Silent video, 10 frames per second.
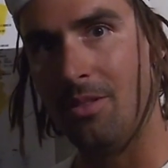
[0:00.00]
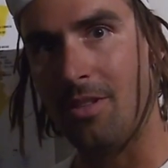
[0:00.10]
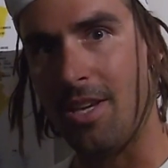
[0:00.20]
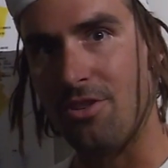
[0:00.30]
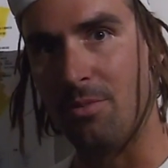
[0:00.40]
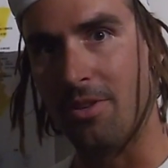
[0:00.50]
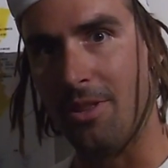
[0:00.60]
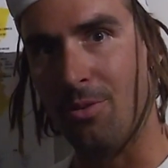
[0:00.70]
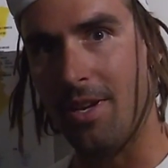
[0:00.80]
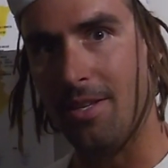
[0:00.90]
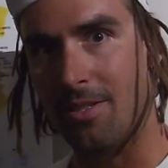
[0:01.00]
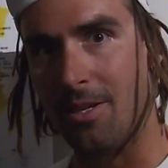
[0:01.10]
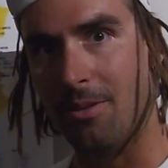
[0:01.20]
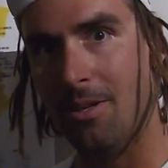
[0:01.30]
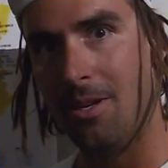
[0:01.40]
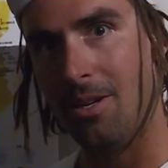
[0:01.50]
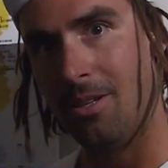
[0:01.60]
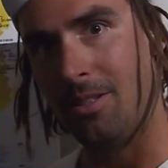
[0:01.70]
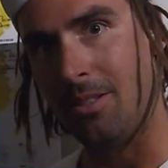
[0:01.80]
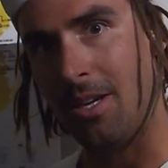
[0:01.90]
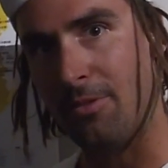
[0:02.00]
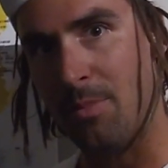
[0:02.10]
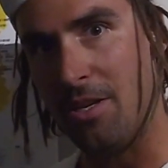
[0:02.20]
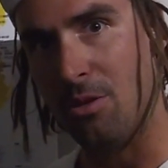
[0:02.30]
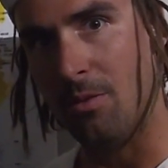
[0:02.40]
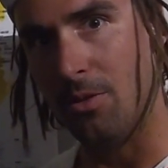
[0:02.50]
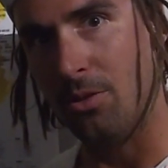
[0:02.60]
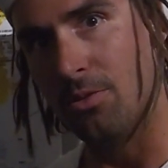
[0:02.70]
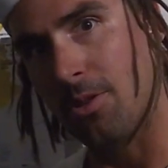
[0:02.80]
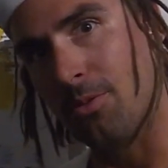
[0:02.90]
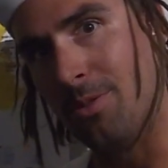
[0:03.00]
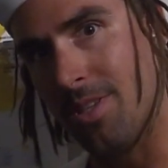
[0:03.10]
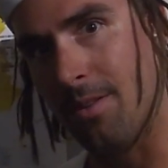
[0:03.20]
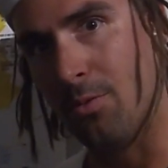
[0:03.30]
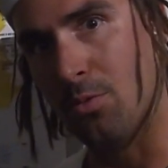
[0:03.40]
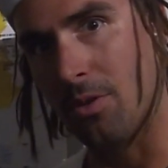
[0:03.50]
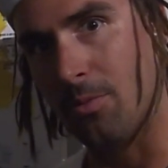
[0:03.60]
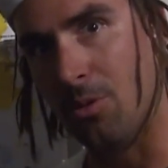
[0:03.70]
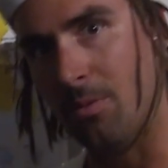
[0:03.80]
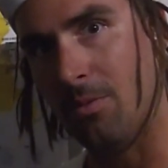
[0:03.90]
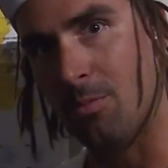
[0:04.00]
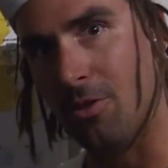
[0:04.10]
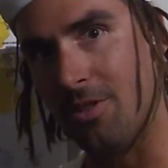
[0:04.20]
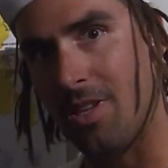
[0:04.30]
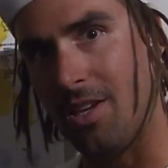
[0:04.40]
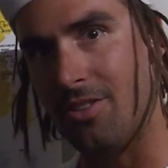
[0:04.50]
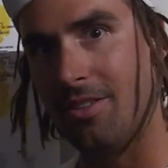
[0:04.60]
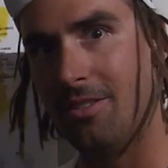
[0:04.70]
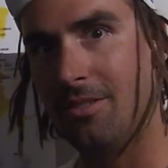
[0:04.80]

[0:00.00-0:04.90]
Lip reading: the day job got in the way, so you have to make do with a talk through instead of a walkthrough of tomorrow's stage.